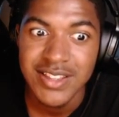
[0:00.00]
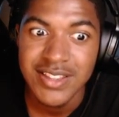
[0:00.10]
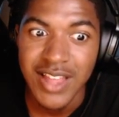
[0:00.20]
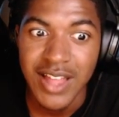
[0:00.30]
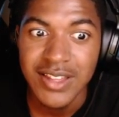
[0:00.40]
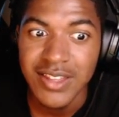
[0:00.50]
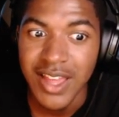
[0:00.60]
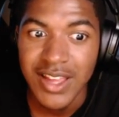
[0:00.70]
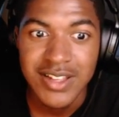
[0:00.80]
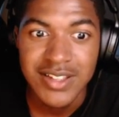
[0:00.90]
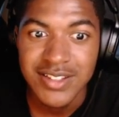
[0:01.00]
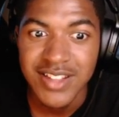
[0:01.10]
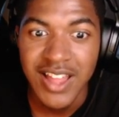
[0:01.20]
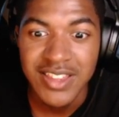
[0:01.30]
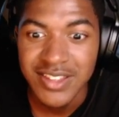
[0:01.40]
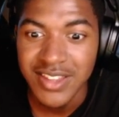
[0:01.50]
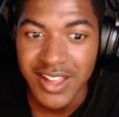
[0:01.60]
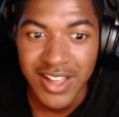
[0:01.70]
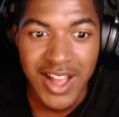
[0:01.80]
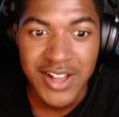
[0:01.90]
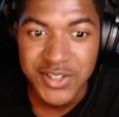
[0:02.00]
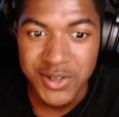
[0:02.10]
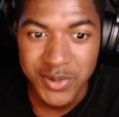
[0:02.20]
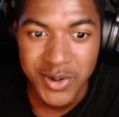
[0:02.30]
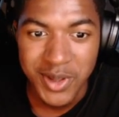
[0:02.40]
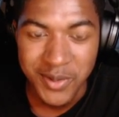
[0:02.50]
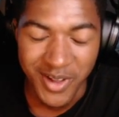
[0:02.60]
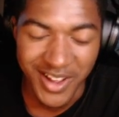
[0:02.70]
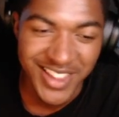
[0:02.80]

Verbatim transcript: That look like that look like an actual Pokemon.